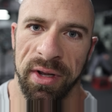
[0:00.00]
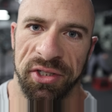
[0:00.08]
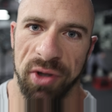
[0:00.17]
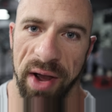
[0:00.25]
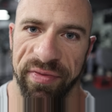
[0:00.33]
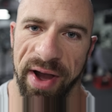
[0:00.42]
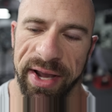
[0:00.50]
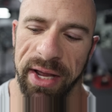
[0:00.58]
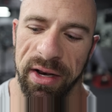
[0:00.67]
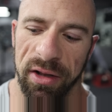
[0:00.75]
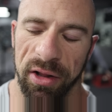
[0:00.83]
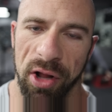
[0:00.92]
so if I
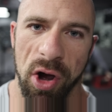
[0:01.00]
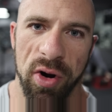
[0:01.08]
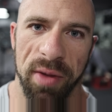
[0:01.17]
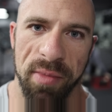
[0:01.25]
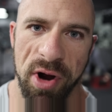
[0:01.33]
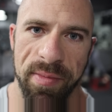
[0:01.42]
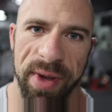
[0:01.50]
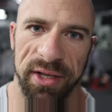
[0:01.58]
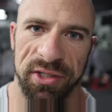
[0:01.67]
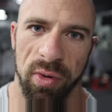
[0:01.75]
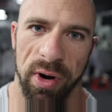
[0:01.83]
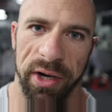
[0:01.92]
can load a
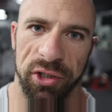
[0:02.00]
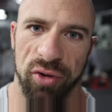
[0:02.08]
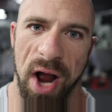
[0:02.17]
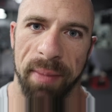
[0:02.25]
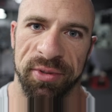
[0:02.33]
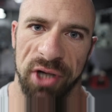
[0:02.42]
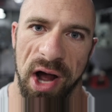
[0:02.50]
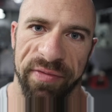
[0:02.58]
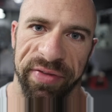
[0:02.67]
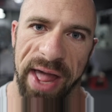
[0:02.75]
movement to where it drops off